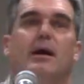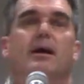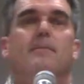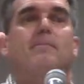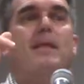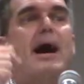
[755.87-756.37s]

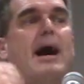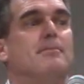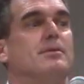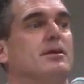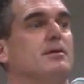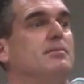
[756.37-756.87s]

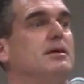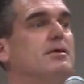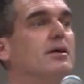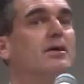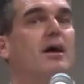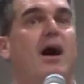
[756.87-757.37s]
I'm going to be
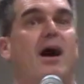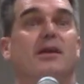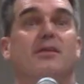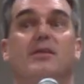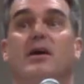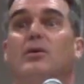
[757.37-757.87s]
their God
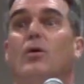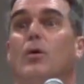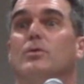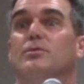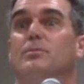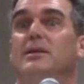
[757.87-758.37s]
and they're
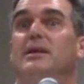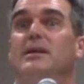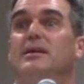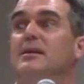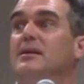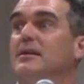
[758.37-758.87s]
going to
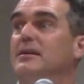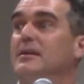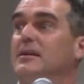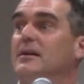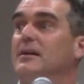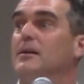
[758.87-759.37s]
be
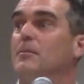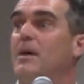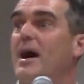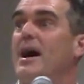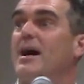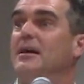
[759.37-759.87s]

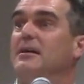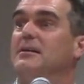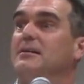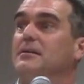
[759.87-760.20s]
my